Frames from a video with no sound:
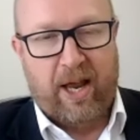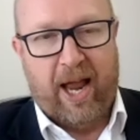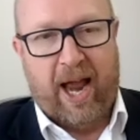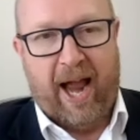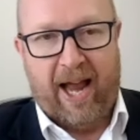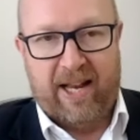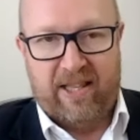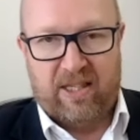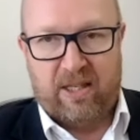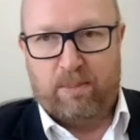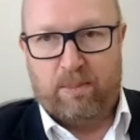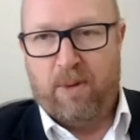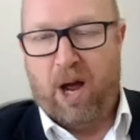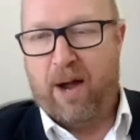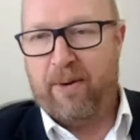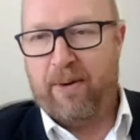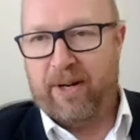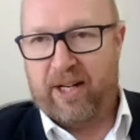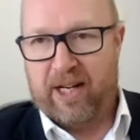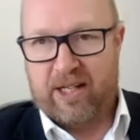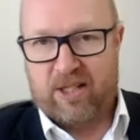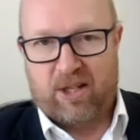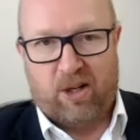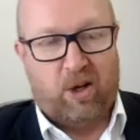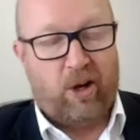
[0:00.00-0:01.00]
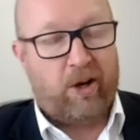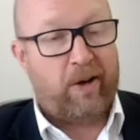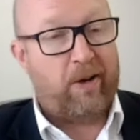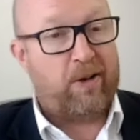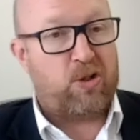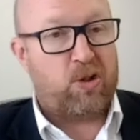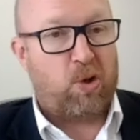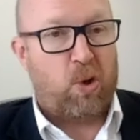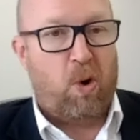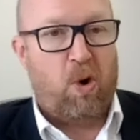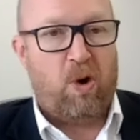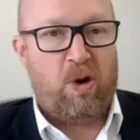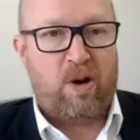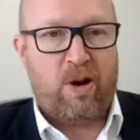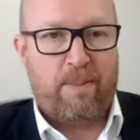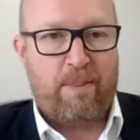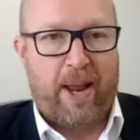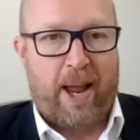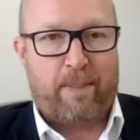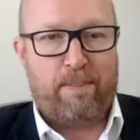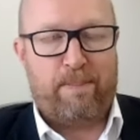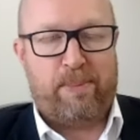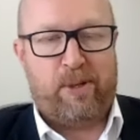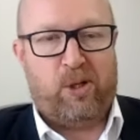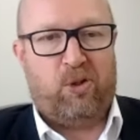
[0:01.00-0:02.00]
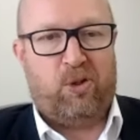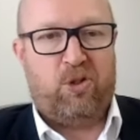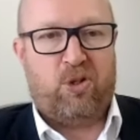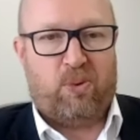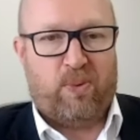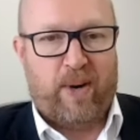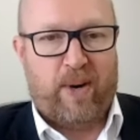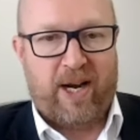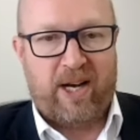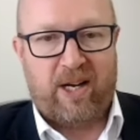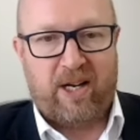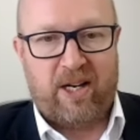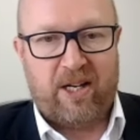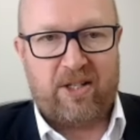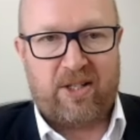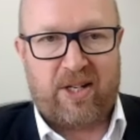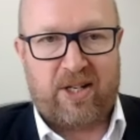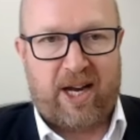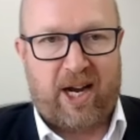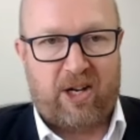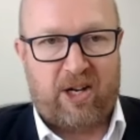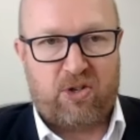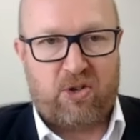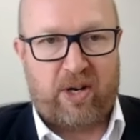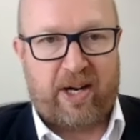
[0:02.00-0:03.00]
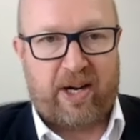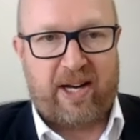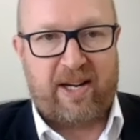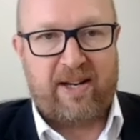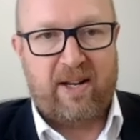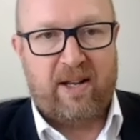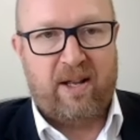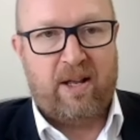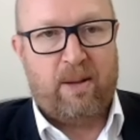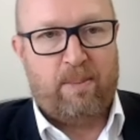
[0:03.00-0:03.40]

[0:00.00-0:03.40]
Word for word: At the moment, there's a lot of talk about build to rent in this country,